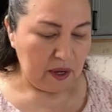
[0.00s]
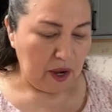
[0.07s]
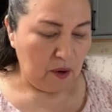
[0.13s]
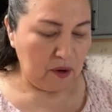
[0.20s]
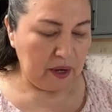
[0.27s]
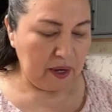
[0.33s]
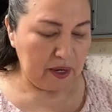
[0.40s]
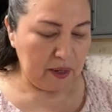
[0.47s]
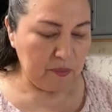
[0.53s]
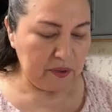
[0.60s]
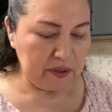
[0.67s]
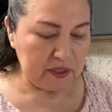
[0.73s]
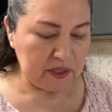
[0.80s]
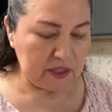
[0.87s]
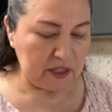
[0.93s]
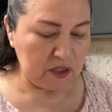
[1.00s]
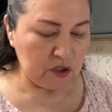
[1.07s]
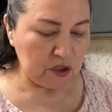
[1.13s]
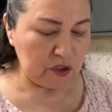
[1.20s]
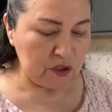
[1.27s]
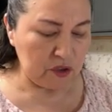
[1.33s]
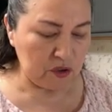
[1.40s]
I'll cut them with the
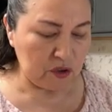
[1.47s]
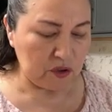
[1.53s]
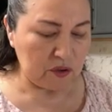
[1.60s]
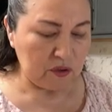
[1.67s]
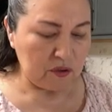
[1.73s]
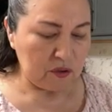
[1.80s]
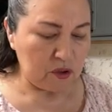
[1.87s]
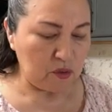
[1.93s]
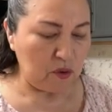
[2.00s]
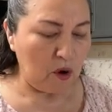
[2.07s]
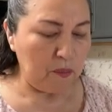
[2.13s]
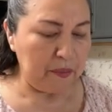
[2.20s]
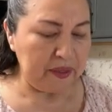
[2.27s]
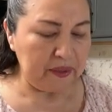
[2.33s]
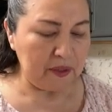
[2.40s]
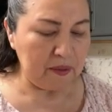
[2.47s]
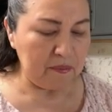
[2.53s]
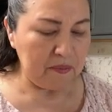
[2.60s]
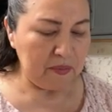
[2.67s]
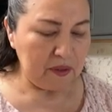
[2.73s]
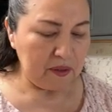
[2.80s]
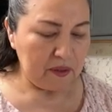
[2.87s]
scissors to open
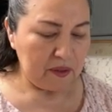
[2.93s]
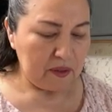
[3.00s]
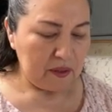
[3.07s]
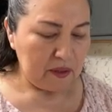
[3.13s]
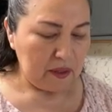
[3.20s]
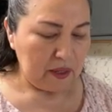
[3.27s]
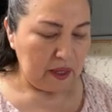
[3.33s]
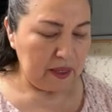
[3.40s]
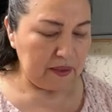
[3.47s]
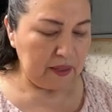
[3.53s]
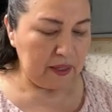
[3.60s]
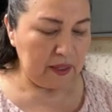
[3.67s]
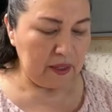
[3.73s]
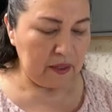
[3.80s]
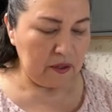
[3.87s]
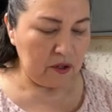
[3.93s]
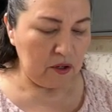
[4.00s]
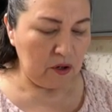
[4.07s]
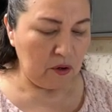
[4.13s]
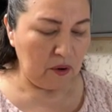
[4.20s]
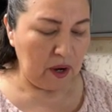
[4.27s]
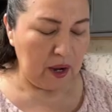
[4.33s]
them, and then
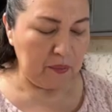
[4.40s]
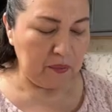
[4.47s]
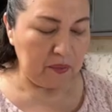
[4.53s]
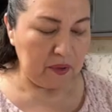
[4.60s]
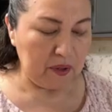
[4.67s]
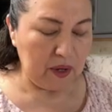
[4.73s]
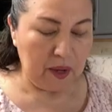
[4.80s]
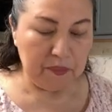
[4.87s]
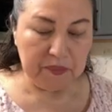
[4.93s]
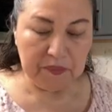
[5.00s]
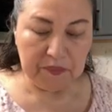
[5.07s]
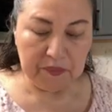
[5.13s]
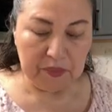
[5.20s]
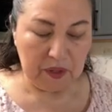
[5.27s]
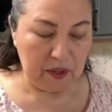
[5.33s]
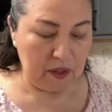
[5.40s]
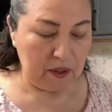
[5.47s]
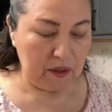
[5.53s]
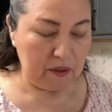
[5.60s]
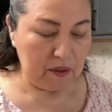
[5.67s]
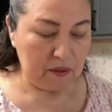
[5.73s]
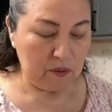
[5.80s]

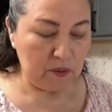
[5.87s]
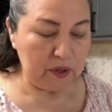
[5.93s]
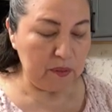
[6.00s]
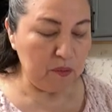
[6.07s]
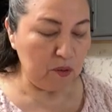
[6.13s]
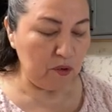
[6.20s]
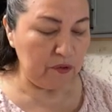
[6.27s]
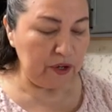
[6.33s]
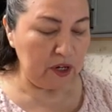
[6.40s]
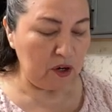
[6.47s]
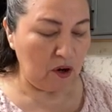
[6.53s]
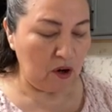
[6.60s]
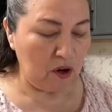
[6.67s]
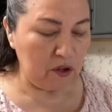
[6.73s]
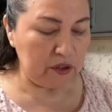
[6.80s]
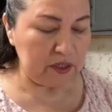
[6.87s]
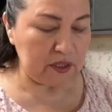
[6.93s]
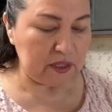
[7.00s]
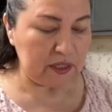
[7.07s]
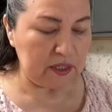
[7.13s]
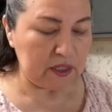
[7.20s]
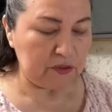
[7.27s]
I'm removing all the
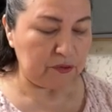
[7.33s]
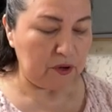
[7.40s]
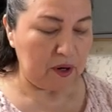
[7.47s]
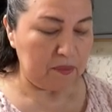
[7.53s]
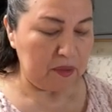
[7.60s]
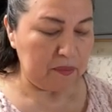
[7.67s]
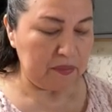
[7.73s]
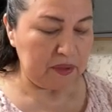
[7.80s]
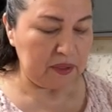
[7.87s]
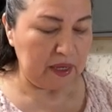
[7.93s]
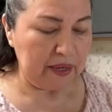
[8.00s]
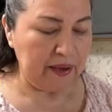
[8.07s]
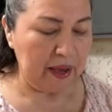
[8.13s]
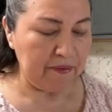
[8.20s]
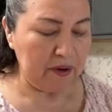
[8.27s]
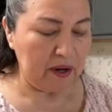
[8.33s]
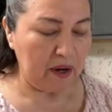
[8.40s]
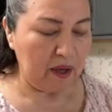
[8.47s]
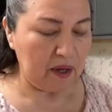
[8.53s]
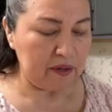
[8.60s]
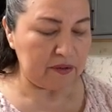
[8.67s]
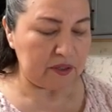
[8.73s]
seeds from them because they have a
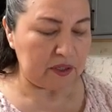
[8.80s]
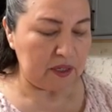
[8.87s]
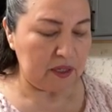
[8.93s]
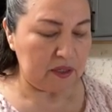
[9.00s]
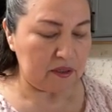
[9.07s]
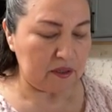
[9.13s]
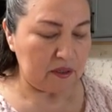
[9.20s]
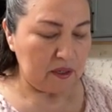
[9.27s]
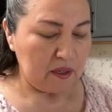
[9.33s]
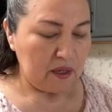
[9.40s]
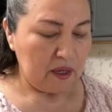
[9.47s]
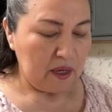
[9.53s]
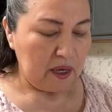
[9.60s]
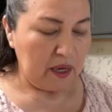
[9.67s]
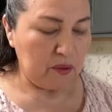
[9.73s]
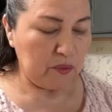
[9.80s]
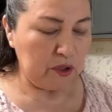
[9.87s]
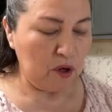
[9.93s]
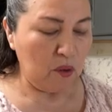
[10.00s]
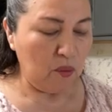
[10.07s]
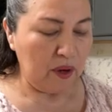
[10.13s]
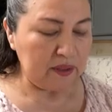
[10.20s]
lot of seeds, and we
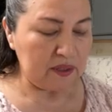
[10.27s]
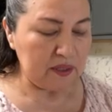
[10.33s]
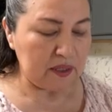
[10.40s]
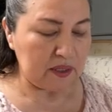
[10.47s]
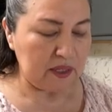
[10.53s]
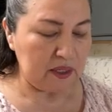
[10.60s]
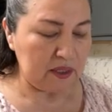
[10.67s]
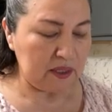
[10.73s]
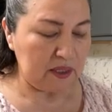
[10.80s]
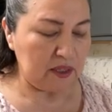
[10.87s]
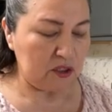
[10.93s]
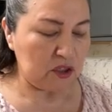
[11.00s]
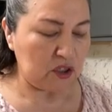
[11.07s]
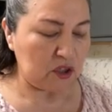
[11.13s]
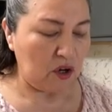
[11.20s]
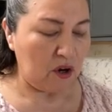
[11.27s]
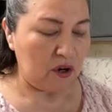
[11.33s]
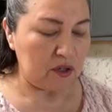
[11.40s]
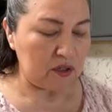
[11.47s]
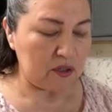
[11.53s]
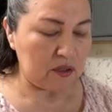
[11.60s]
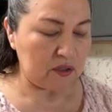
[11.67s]
don't want the seeds in the
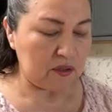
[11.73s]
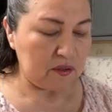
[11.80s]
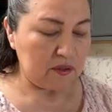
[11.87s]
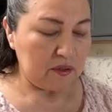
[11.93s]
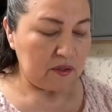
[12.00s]
sauce.